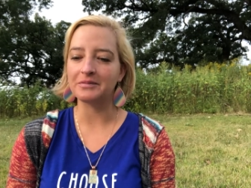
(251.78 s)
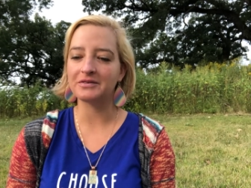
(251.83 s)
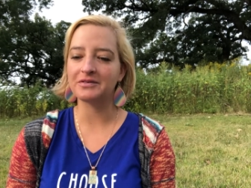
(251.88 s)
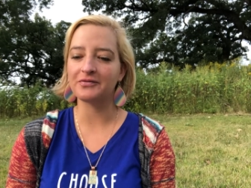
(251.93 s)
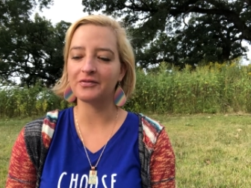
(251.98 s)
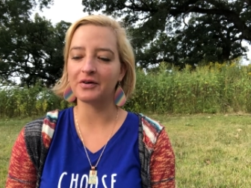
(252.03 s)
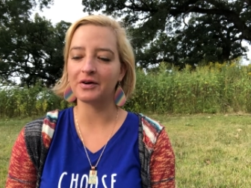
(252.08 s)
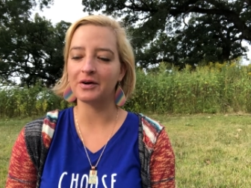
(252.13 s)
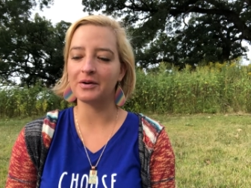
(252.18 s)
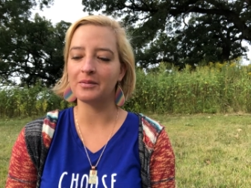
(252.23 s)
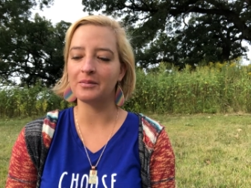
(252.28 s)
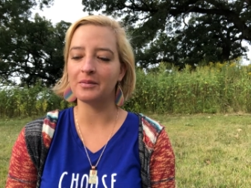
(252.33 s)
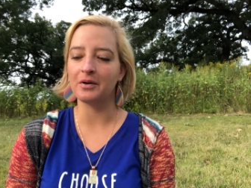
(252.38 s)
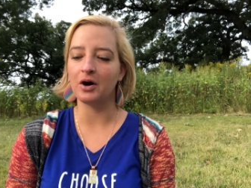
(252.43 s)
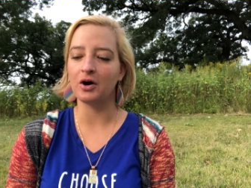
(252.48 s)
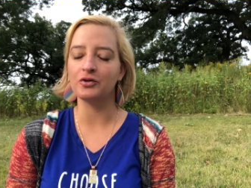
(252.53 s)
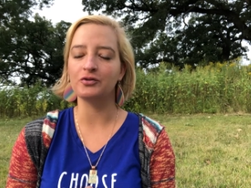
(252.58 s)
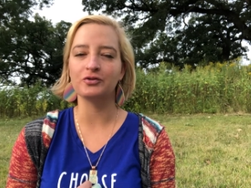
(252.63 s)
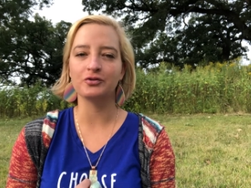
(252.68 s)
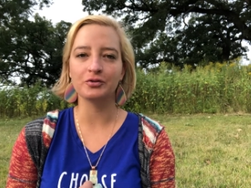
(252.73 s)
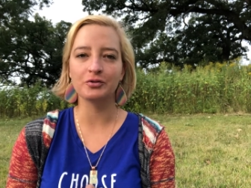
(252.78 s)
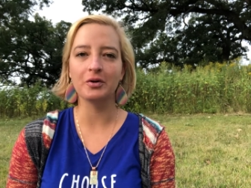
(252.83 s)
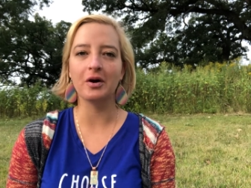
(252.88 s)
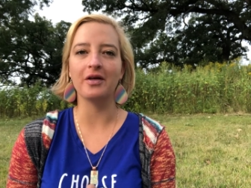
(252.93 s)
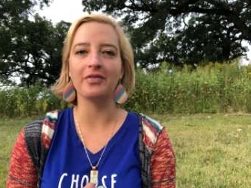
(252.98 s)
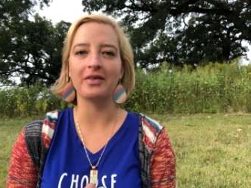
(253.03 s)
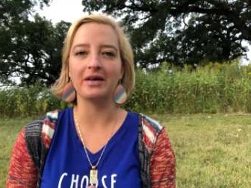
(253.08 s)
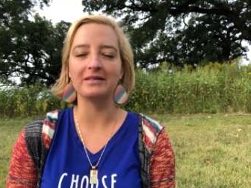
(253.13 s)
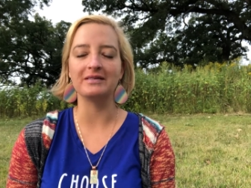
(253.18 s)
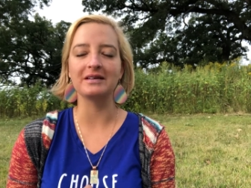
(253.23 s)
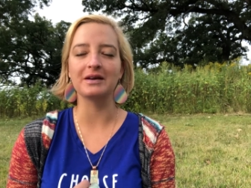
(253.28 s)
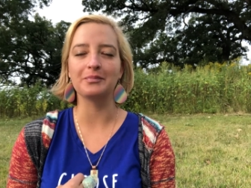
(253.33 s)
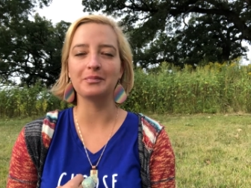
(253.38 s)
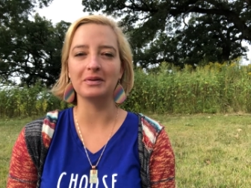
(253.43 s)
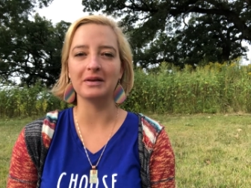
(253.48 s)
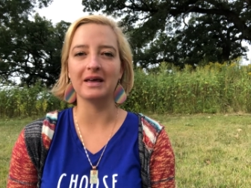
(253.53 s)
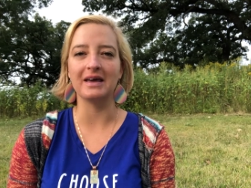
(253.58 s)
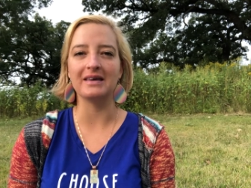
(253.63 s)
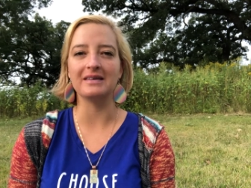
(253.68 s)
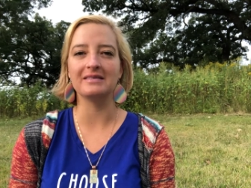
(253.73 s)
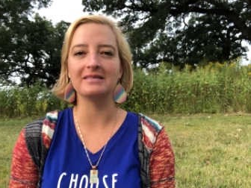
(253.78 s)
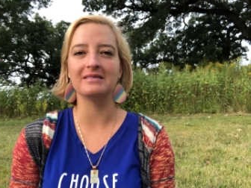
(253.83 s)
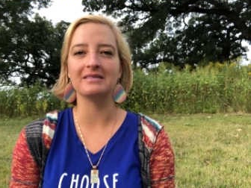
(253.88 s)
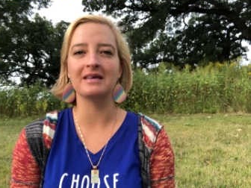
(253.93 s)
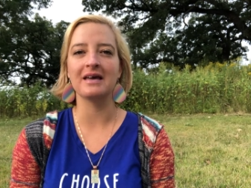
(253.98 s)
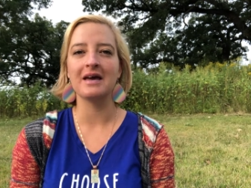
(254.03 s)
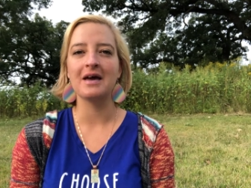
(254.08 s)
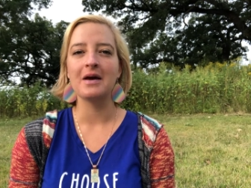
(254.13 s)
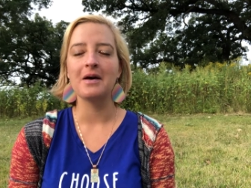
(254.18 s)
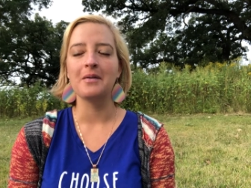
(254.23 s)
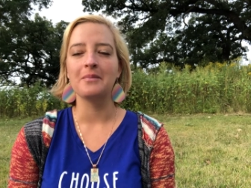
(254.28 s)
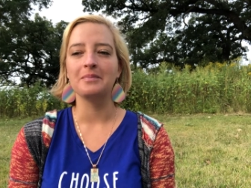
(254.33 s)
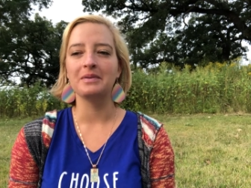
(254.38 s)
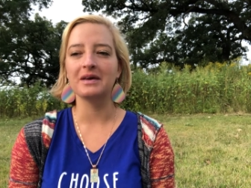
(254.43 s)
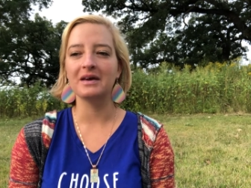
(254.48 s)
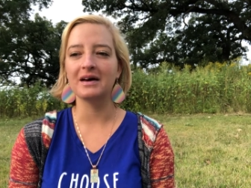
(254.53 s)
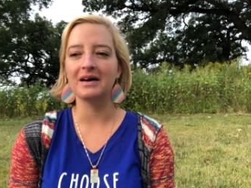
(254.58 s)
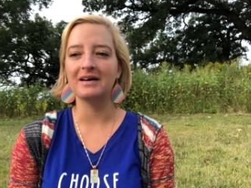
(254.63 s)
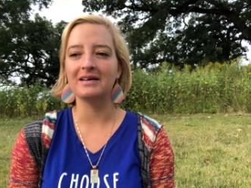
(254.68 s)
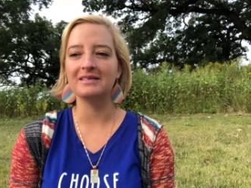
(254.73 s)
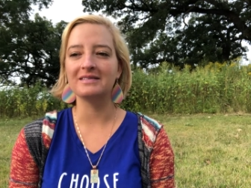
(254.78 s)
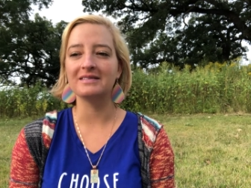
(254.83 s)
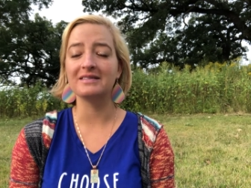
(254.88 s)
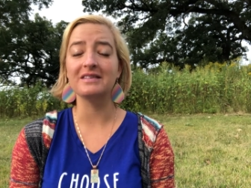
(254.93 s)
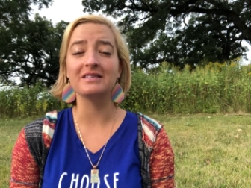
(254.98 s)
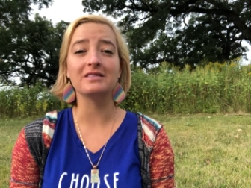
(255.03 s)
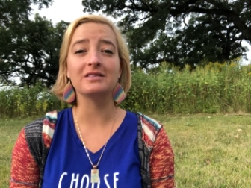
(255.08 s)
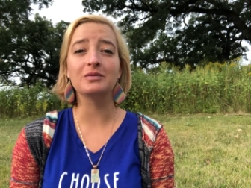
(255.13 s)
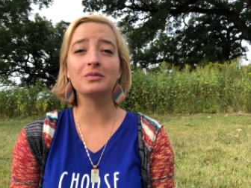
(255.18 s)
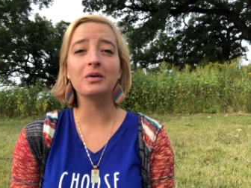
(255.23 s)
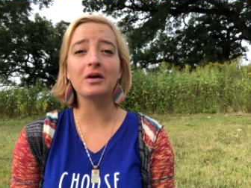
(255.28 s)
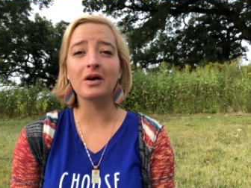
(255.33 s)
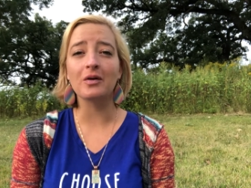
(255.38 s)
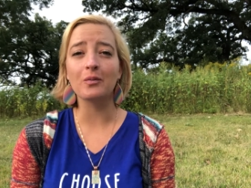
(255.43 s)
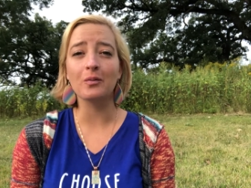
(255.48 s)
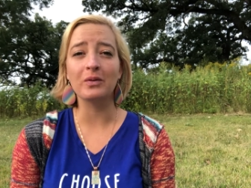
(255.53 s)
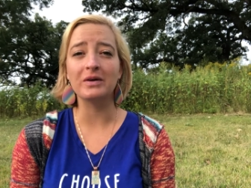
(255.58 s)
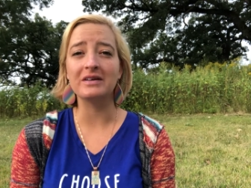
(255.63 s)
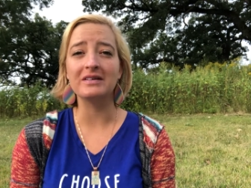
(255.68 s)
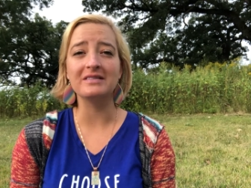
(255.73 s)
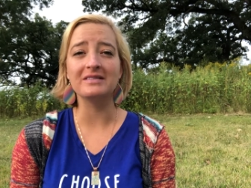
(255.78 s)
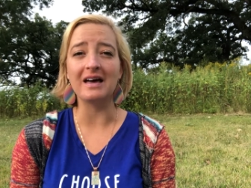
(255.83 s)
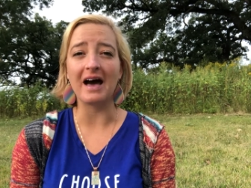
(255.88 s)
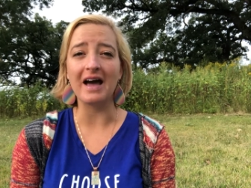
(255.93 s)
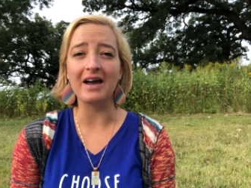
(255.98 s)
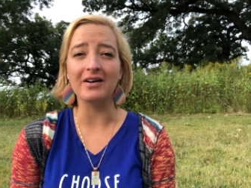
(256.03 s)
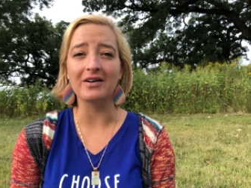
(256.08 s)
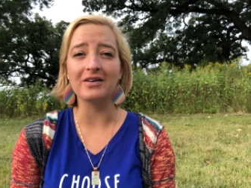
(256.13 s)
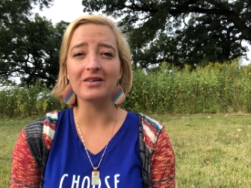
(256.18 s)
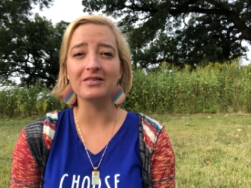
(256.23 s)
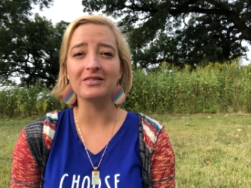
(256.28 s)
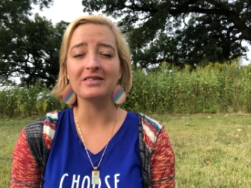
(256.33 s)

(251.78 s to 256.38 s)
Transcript: from a true, authentic place, because this is what we desire.